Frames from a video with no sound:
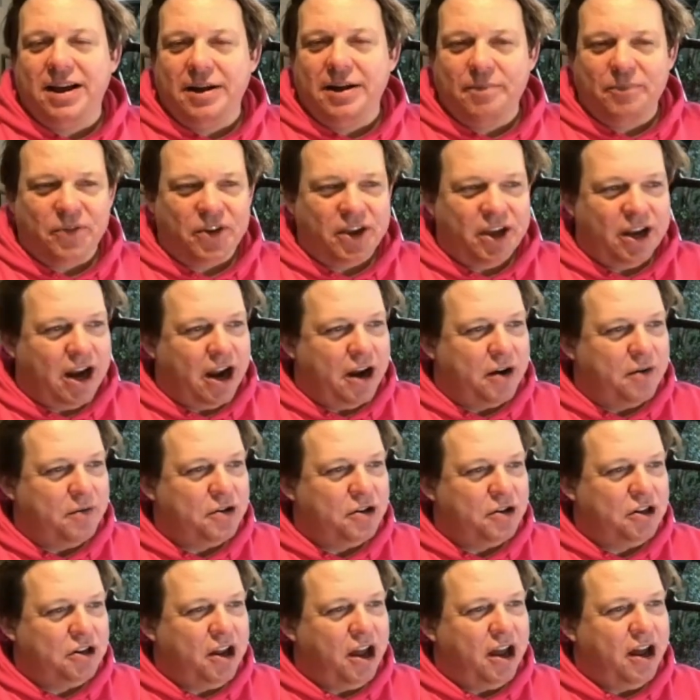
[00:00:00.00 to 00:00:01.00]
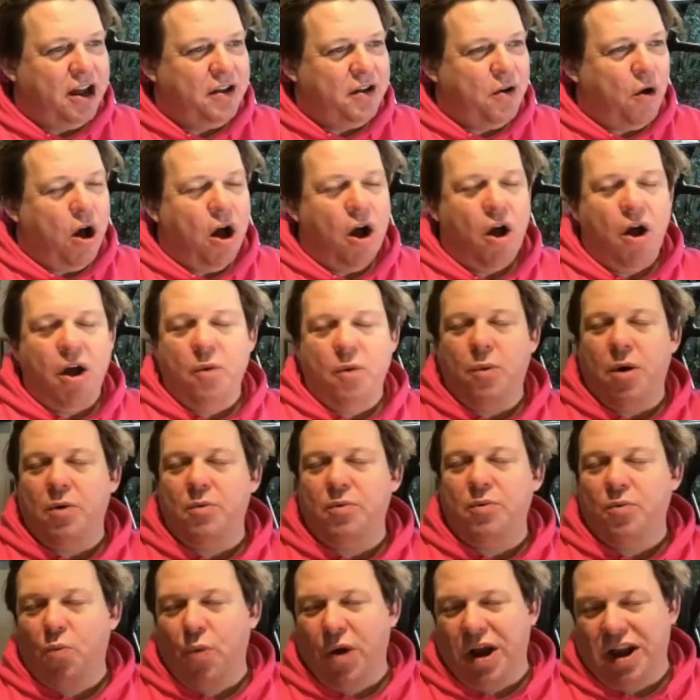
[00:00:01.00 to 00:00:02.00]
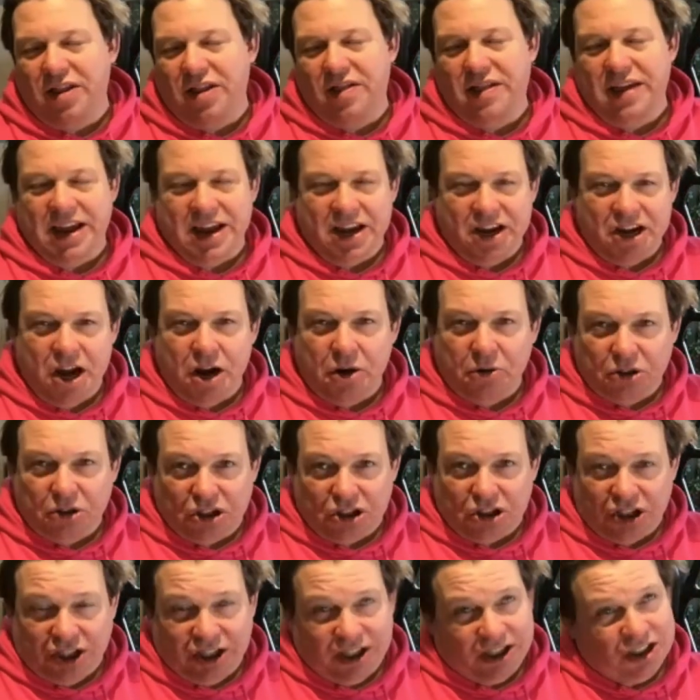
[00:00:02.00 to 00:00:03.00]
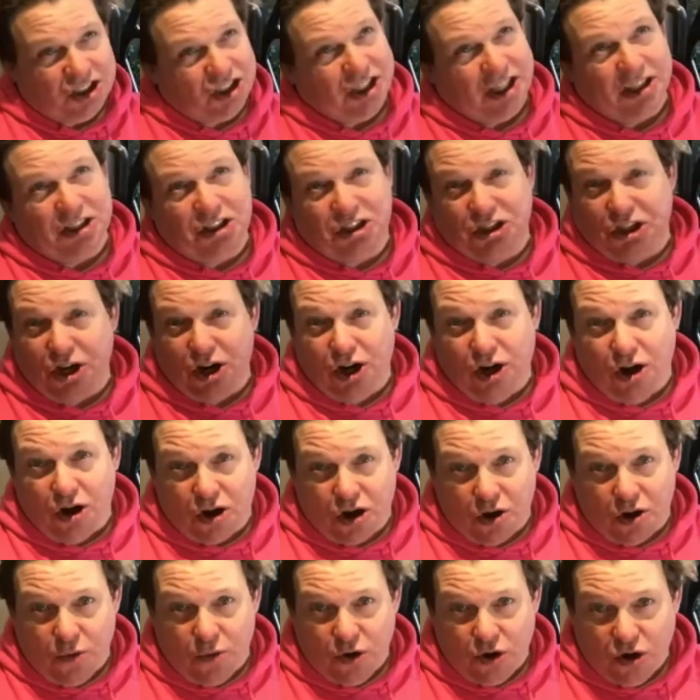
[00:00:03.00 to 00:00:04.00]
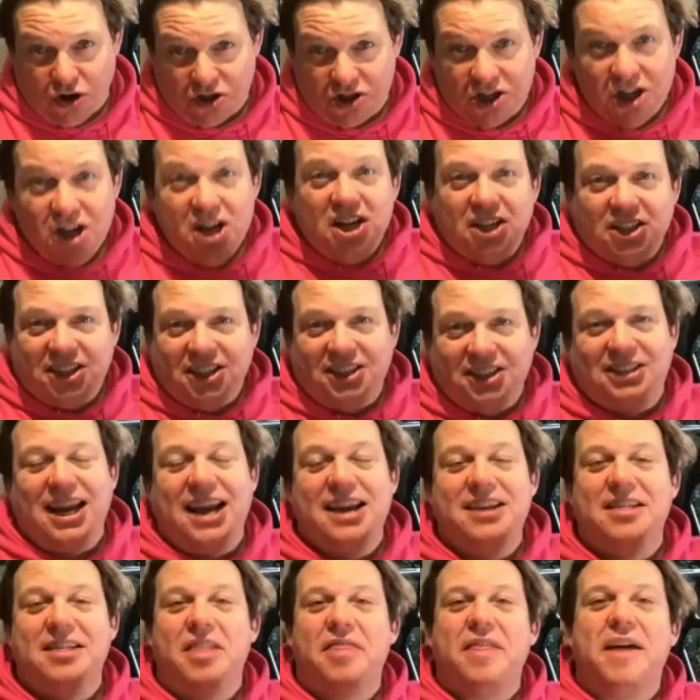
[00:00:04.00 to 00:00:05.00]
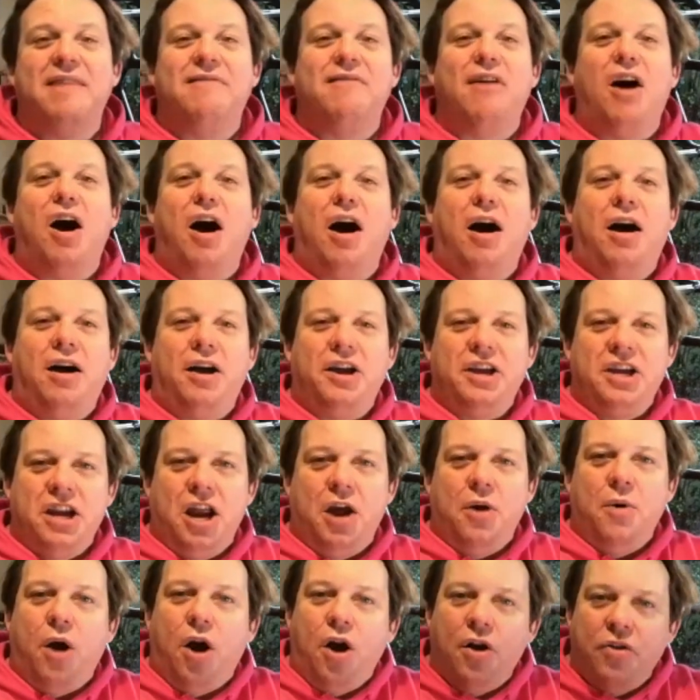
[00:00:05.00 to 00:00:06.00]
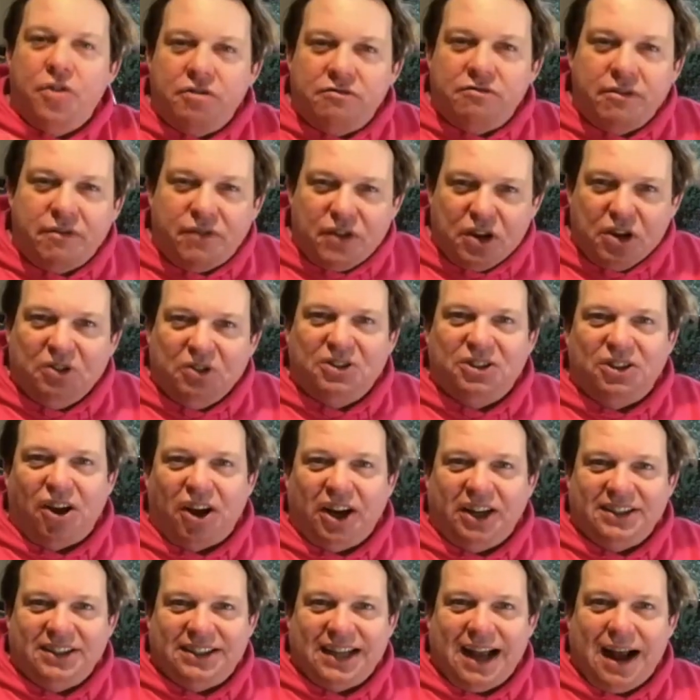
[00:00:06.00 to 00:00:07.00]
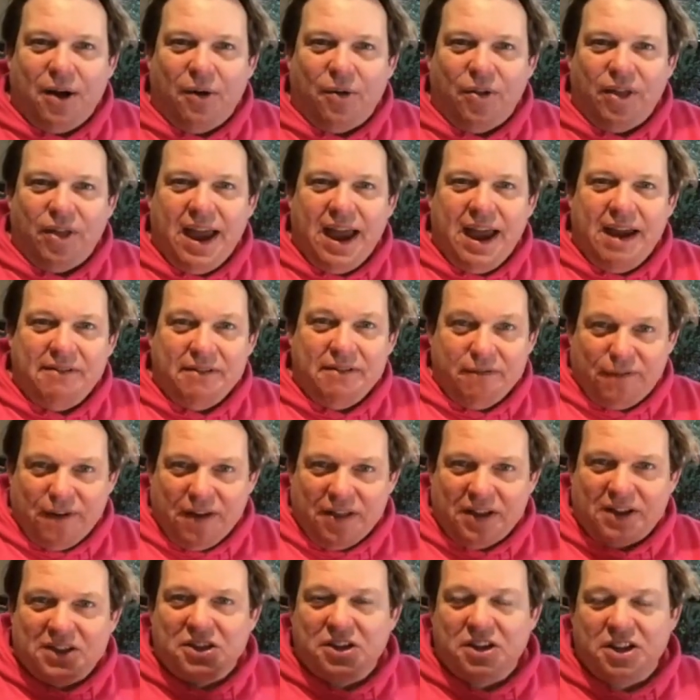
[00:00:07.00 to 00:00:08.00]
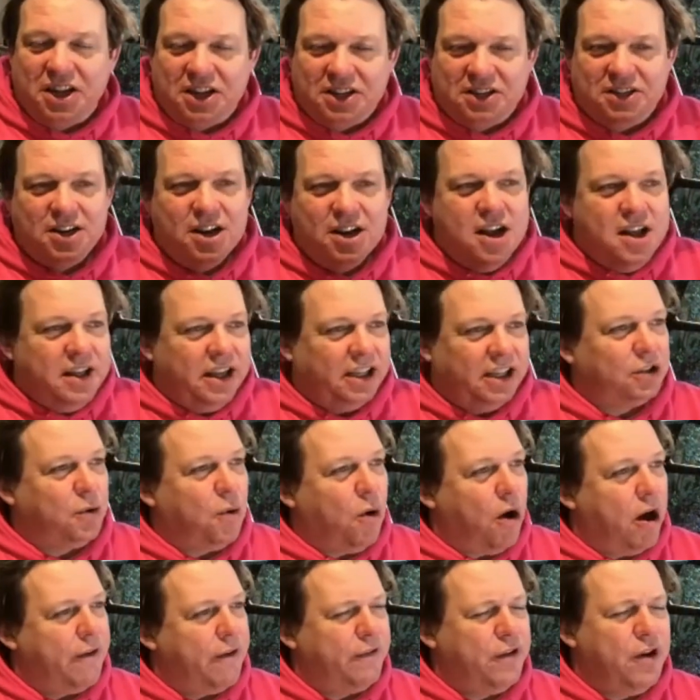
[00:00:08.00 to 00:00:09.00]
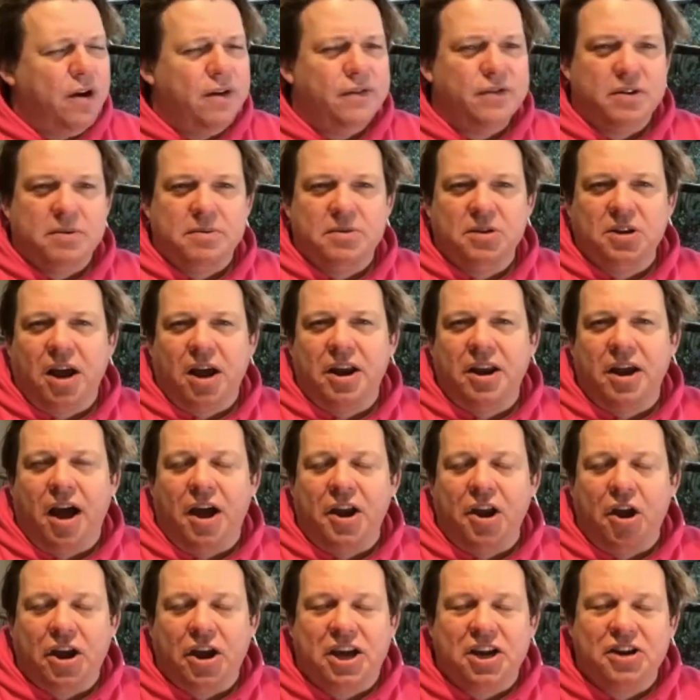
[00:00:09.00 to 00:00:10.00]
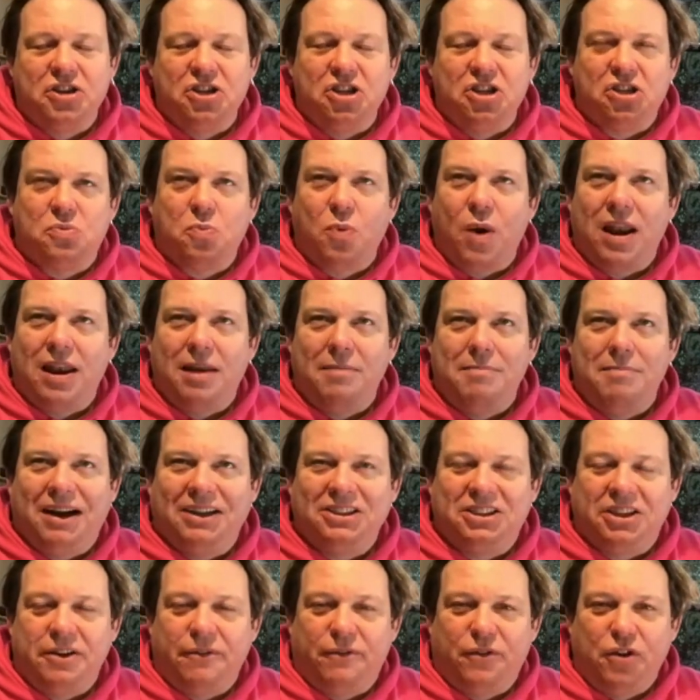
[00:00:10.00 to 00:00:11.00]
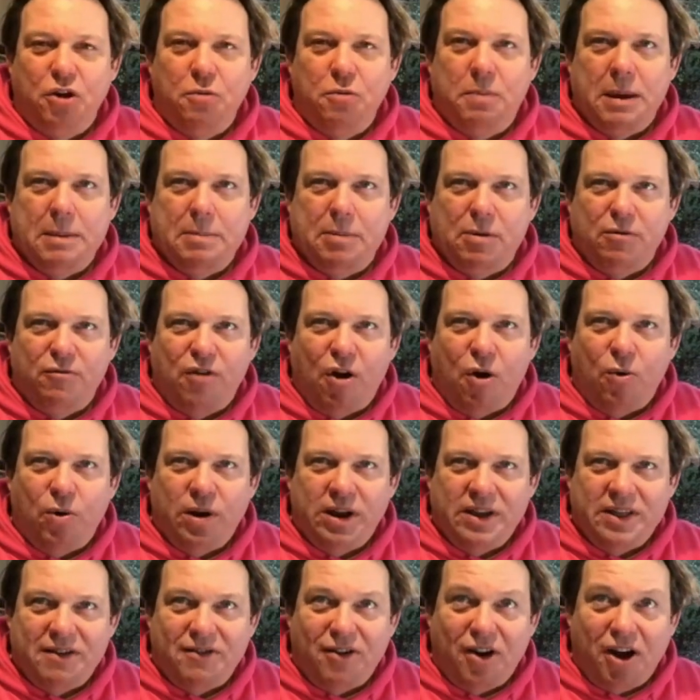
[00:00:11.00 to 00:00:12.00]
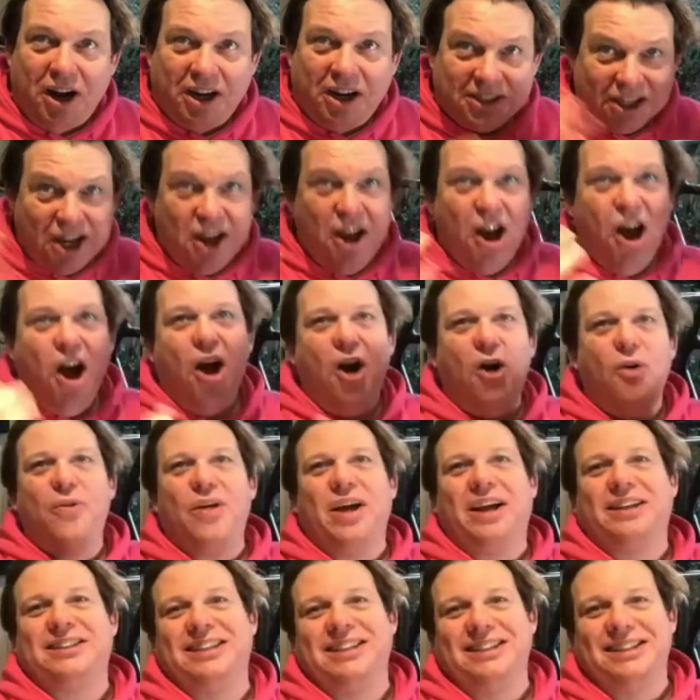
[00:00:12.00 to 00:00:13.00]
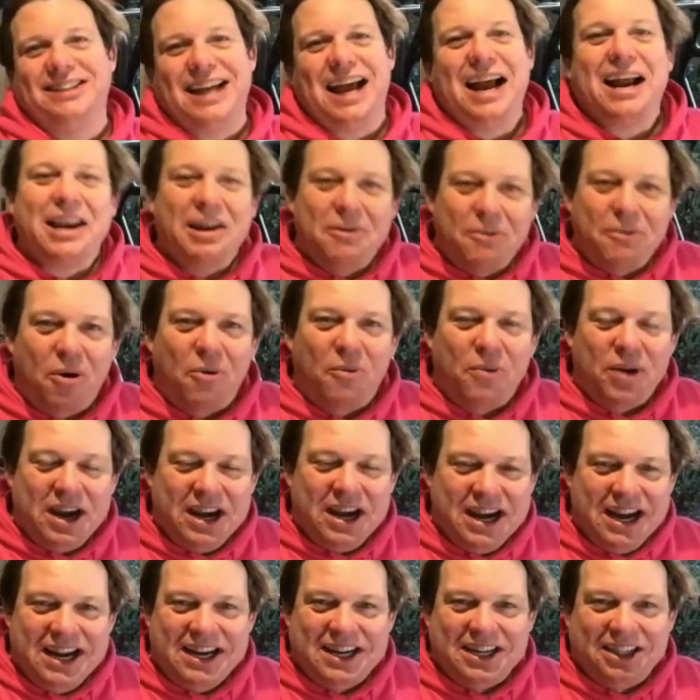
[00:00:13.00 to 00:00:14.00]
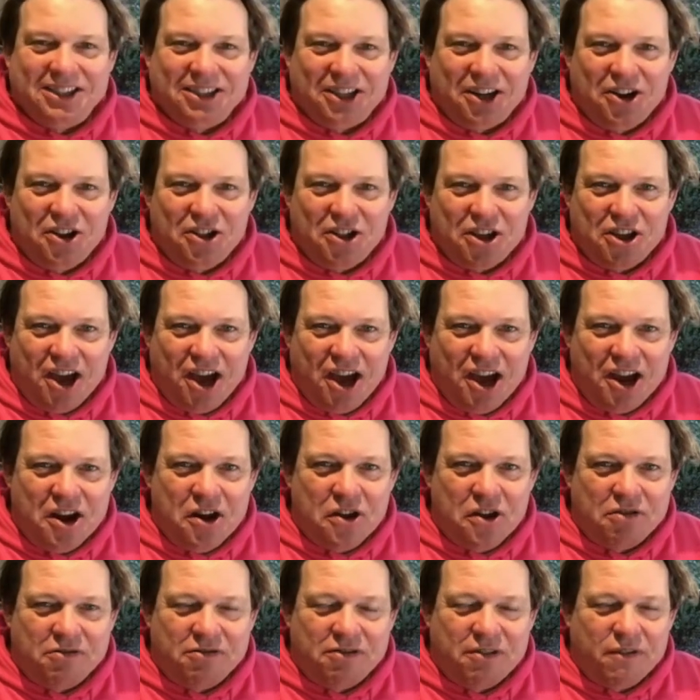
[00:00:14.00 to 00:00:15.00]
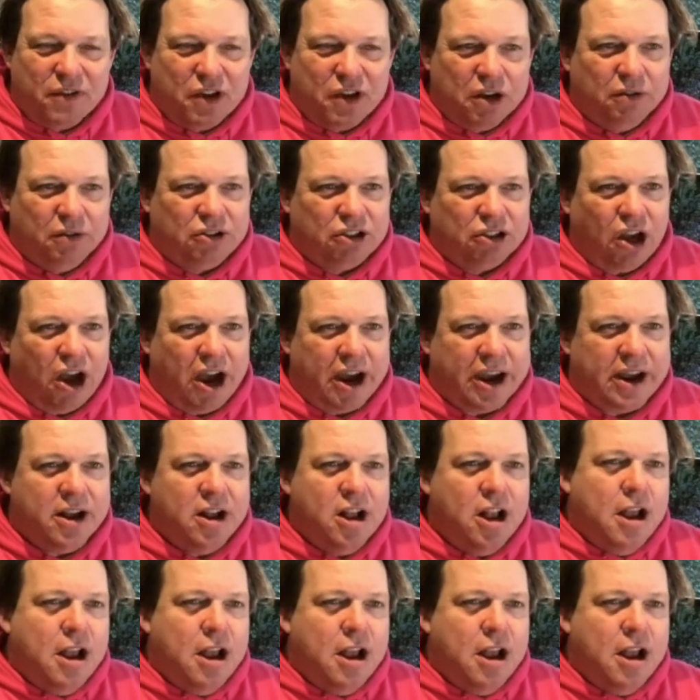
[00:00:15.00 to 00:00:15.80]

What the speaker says: you know, it won't win the no shit Sherlock award to say that there are, you know, other review sites out there. In fact, there's quite a few of them, and I can just well imagine a few people rolling their eyes. Oh, that's exactly what we need, as another review site.